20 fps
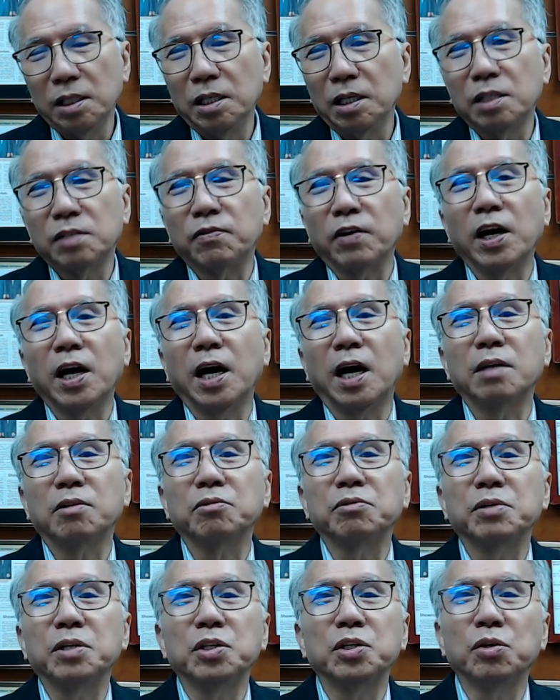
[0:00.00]
It's very hard to
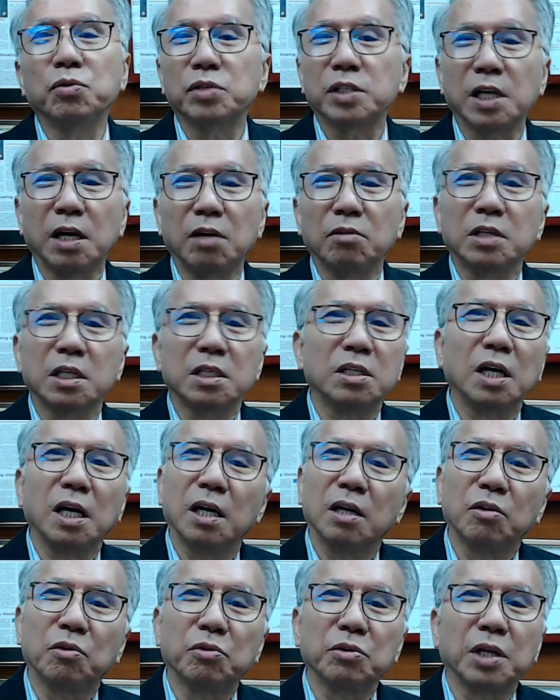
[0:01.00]
read. You sell the share,
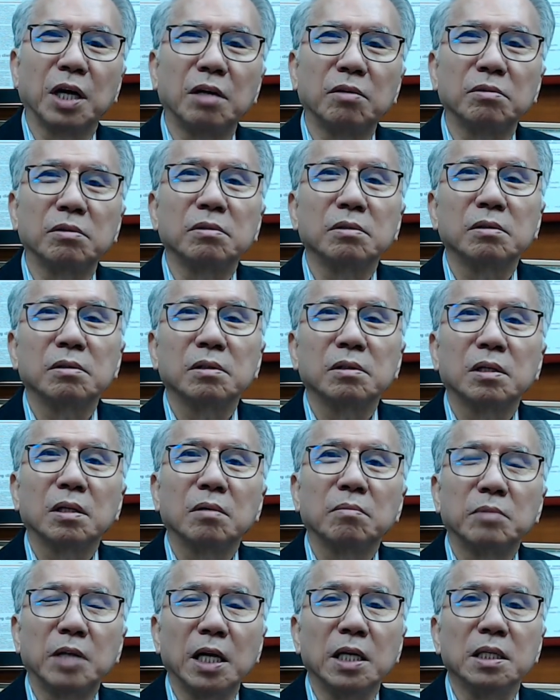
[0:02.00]
it go down.
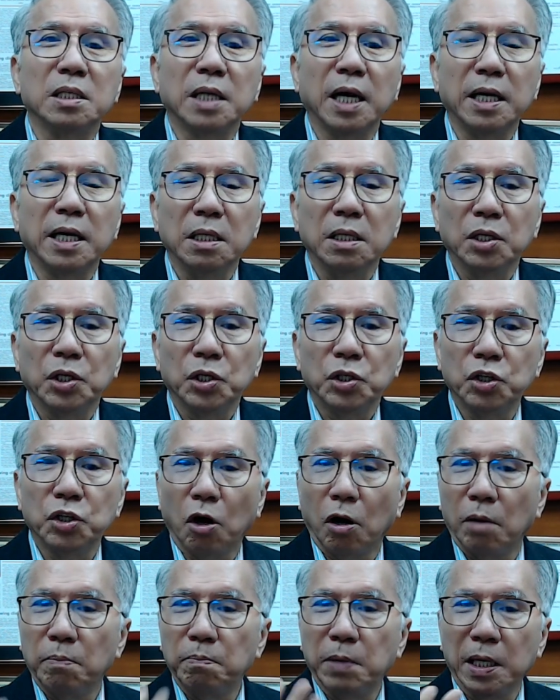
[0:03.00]
Then
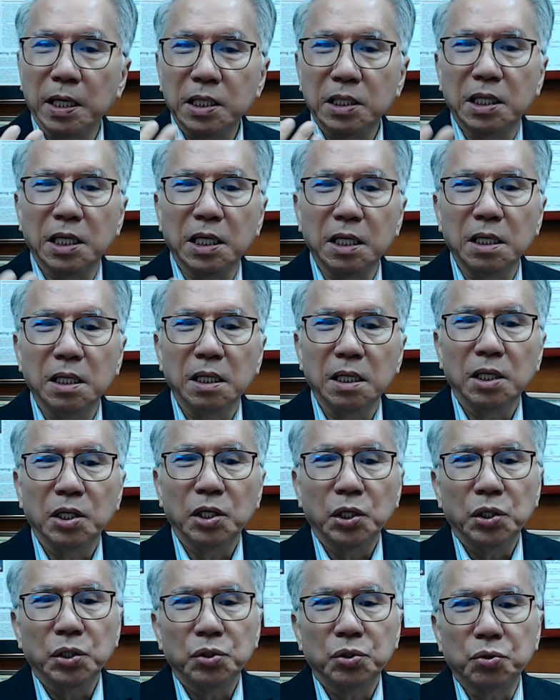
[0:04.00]
your ability
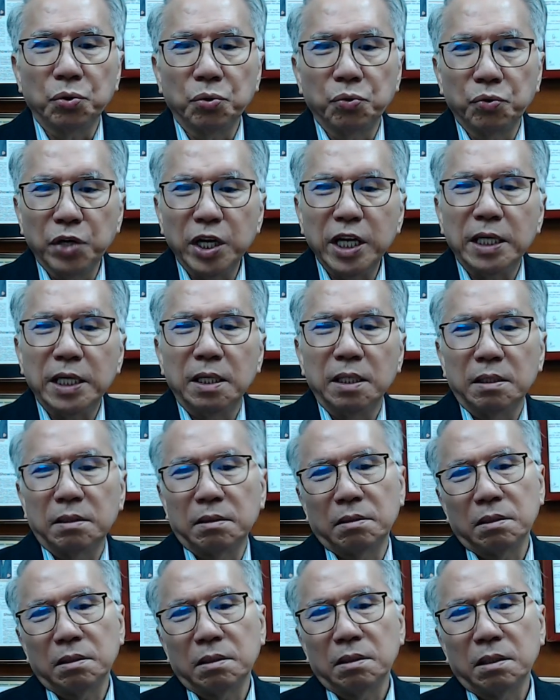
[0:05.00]
to read
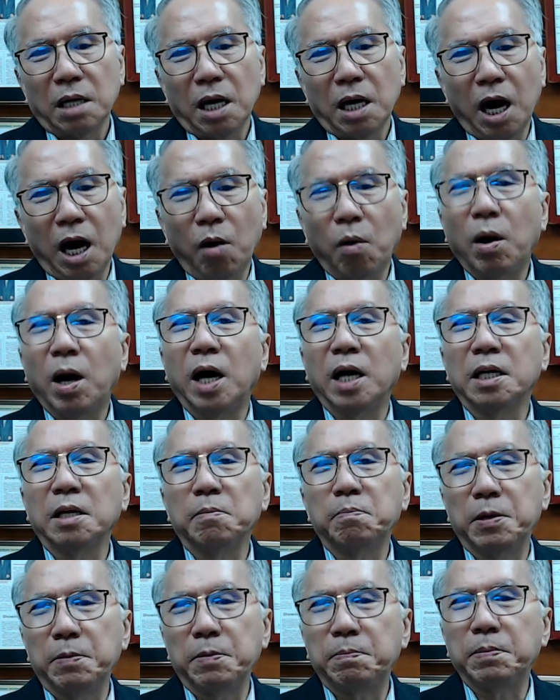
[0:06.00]
how other
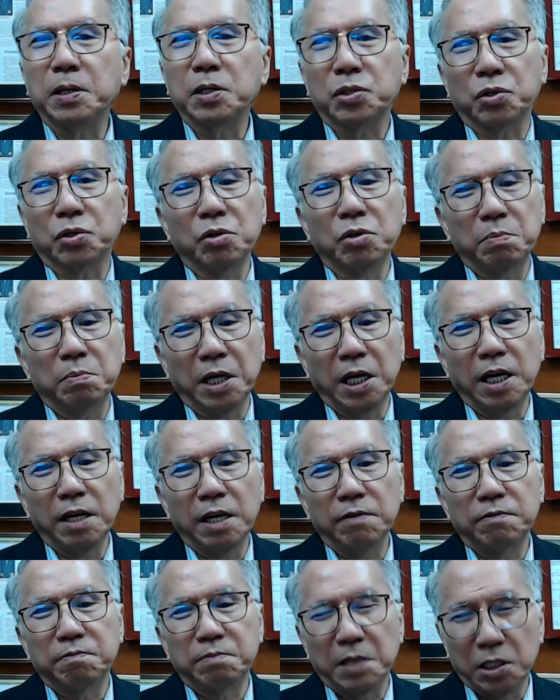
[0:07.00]
people is going to
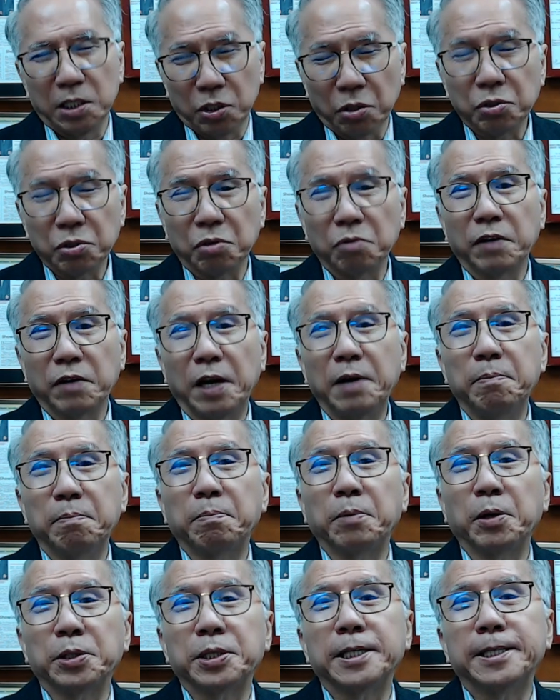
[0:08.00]
behave is also very
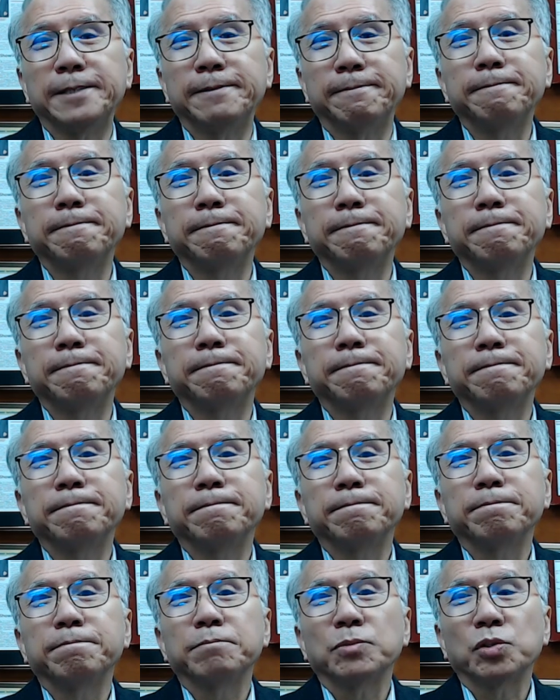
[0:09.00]
important.
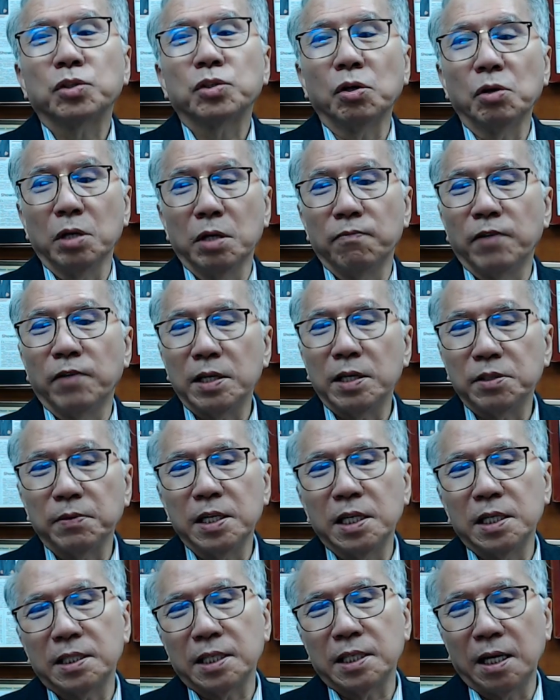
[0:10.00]
So
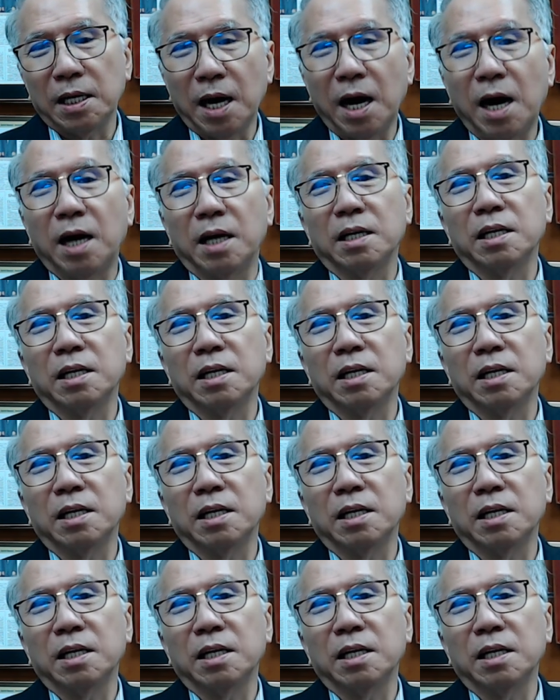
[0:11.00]
investment is an art.